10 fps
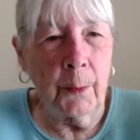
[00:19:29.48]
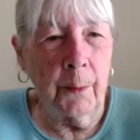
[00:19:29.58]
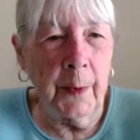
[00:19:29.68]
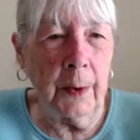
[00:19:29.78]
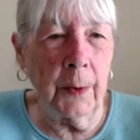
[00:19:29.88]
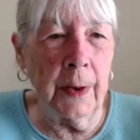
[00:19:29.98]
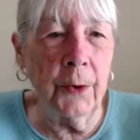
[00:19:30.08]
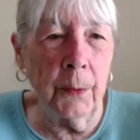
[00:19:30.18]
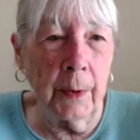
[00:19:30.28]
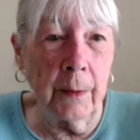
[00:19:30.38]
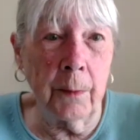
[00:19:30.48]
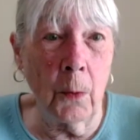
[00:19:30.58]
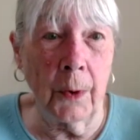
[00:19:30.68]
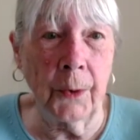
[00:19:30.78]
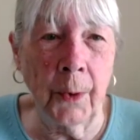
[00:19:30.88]
would figure into it, of
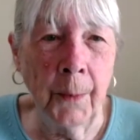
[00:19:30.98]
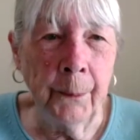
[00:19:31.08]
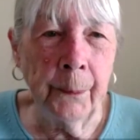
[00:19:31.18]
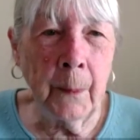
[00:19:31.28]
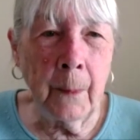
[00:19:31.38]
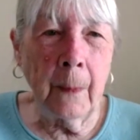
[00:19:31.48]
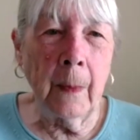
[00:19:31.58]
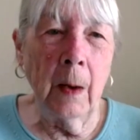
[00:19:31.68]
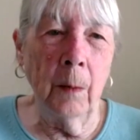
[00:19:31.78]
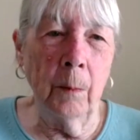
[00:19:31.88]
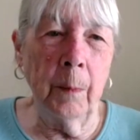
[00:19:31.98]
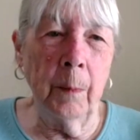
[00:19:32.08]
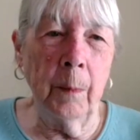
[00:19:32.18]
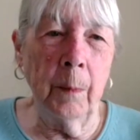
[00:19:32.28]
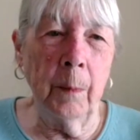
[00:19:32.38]
course,
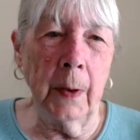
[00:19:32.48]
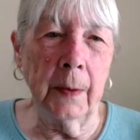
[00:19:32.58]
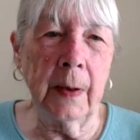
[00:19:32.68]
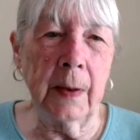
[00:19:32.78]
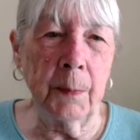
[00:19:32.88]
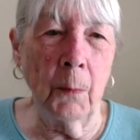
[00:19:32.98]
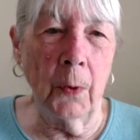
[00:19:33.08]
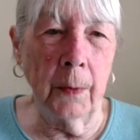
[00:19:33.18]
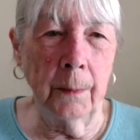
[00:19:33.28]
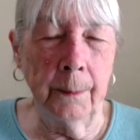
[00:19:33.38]
but that's more.